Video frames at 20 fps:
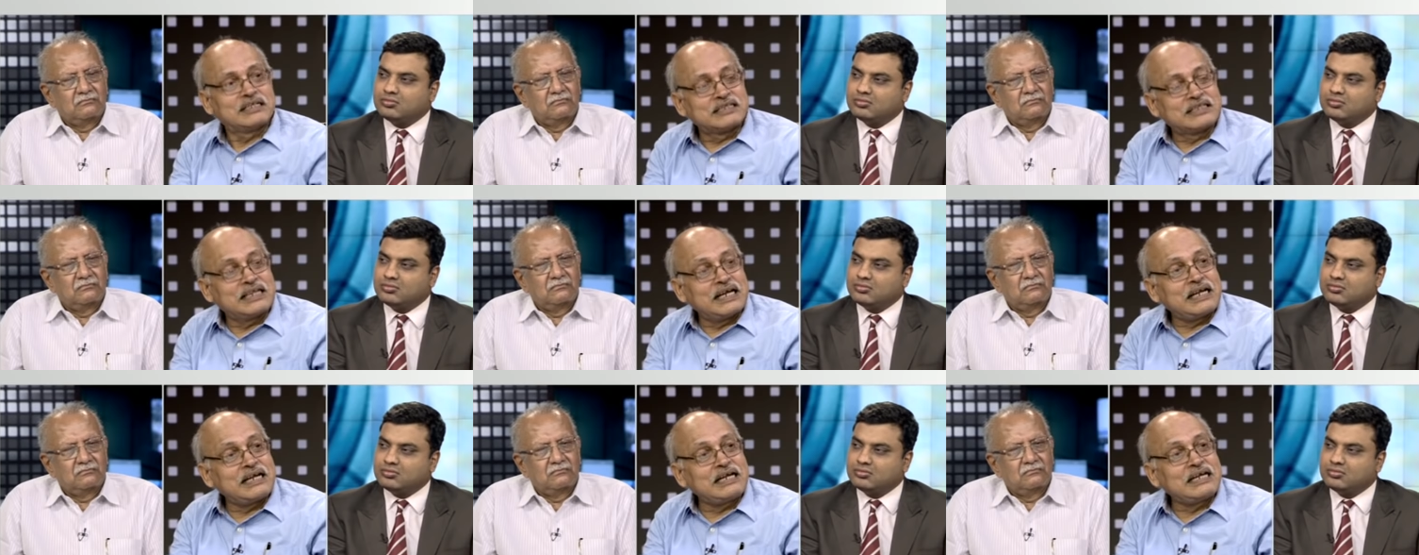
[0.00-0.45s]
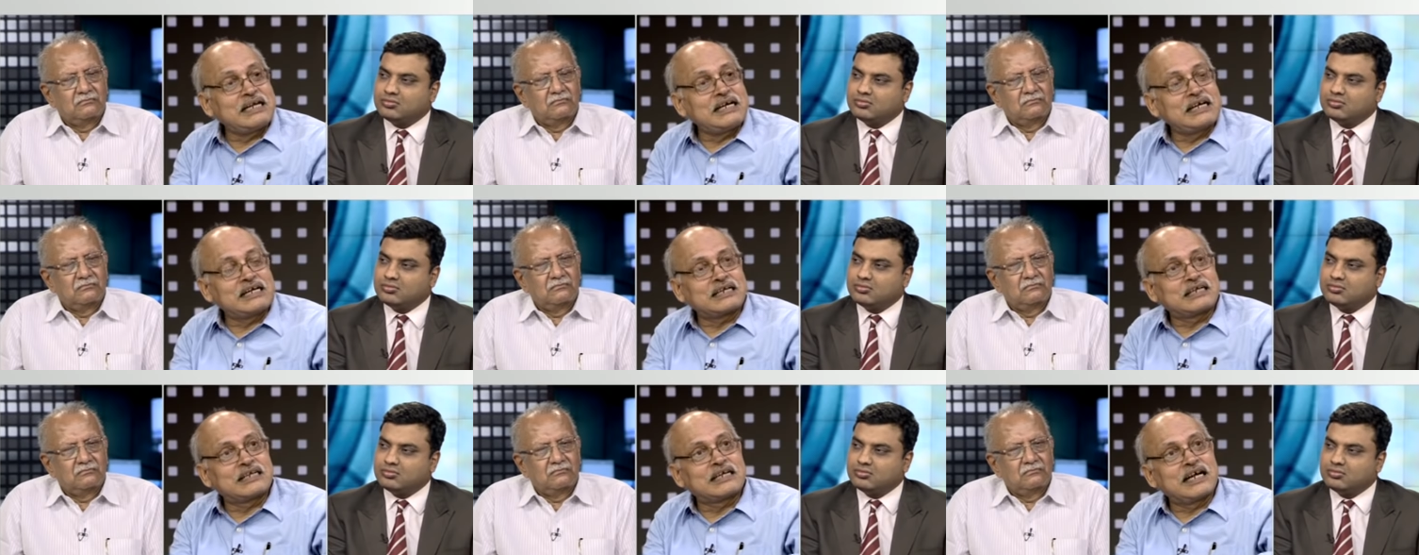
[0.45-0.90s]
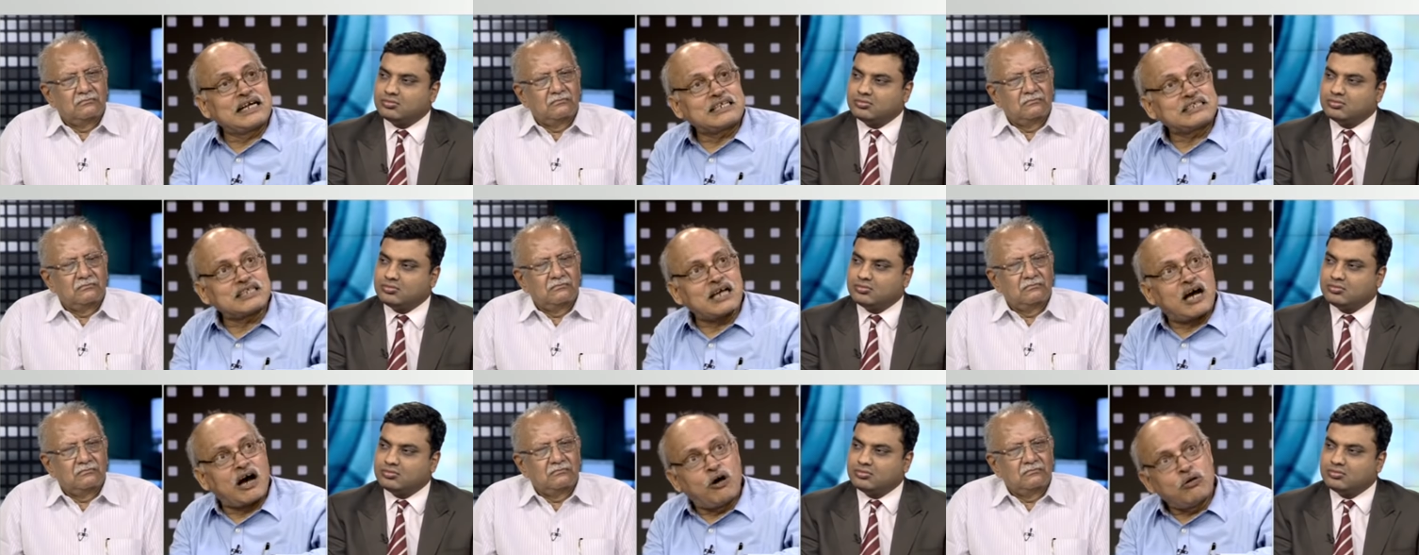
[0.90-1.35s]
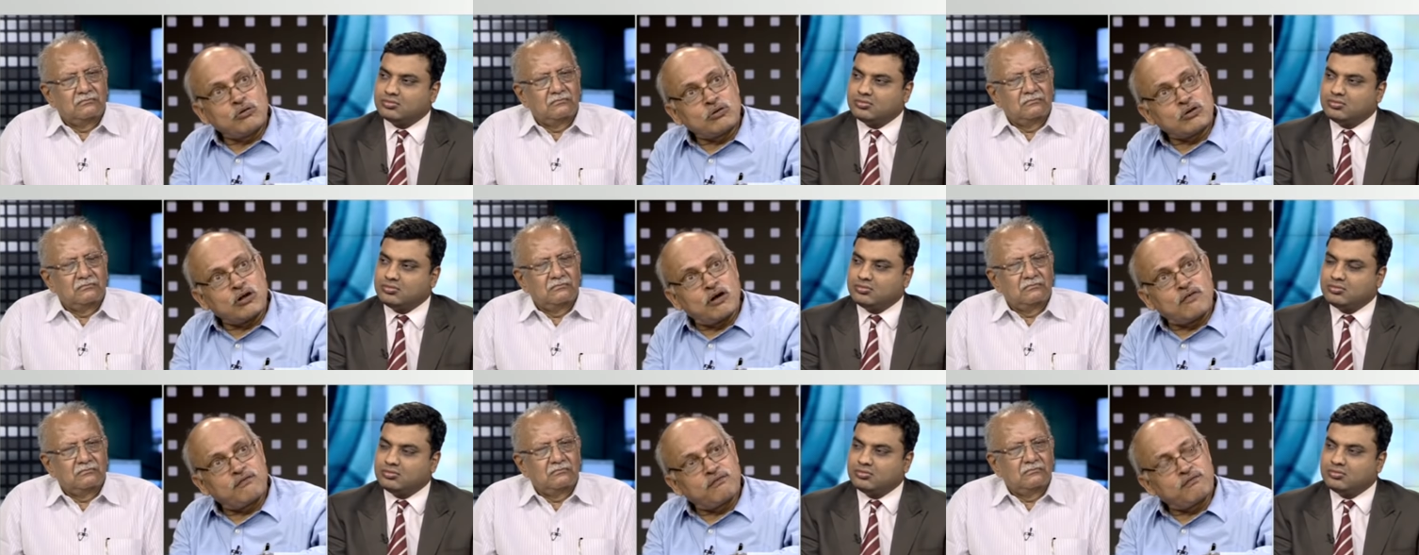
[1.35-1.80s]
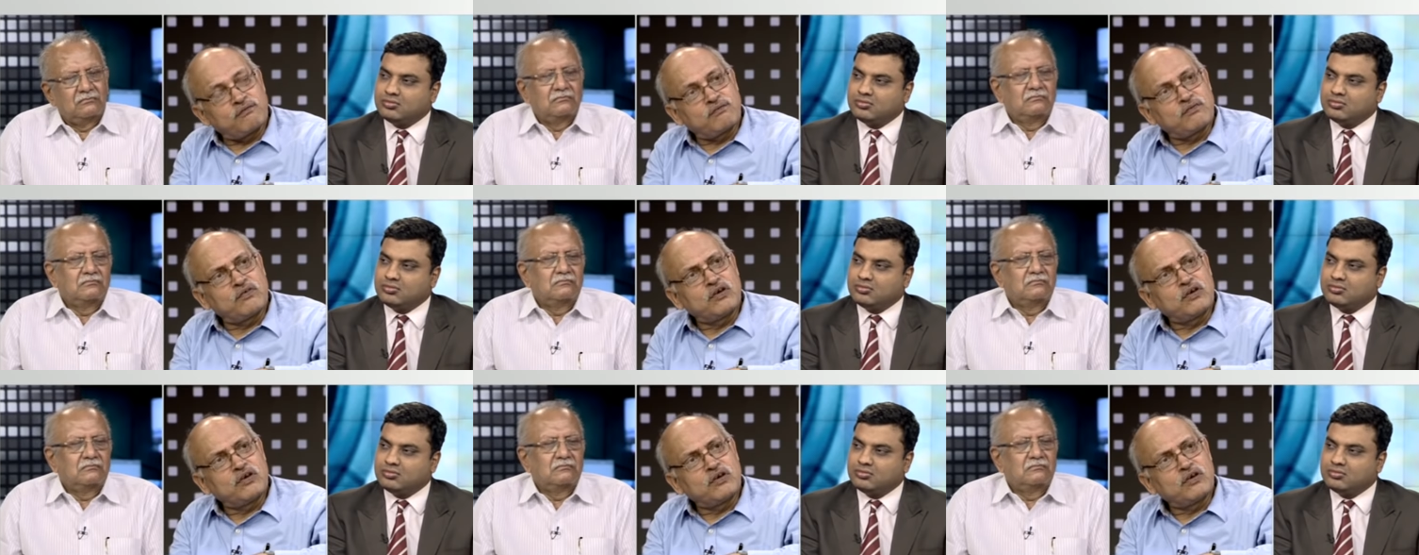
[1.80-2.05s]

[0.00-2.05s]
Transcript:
Speaker 1: Then it gets out of